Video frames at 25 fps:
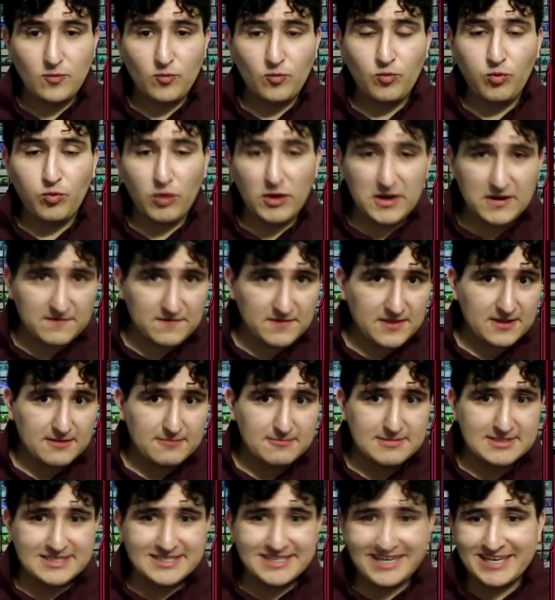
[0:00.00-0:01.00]
One of
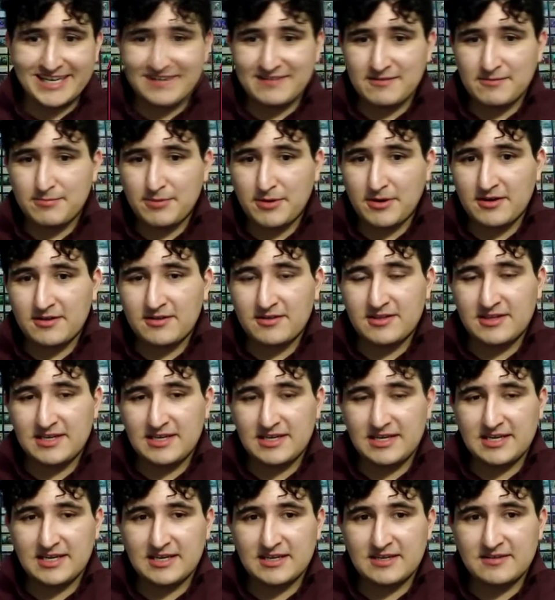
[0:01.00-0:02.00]
them is not even part of
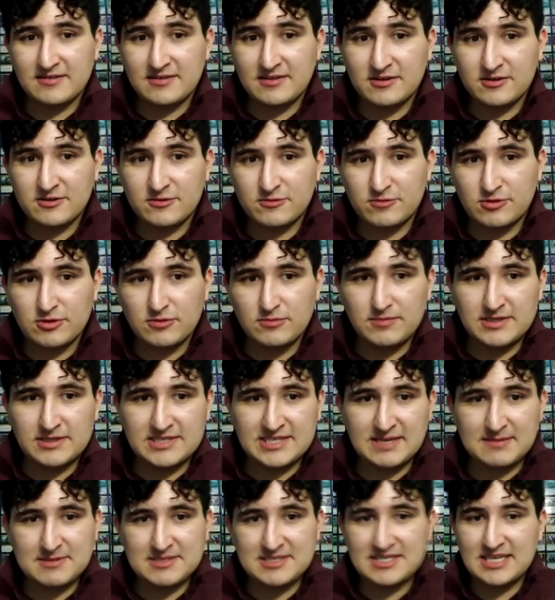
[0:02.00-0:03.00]
their group. His
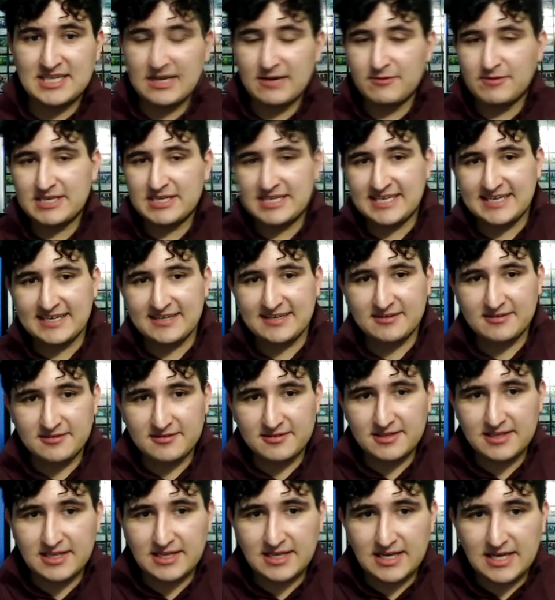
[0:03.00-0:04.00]
name is Denry
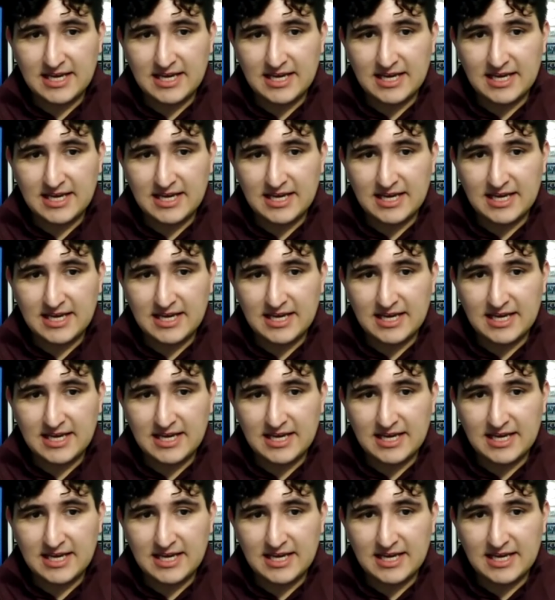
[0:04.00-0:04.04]
Kiln.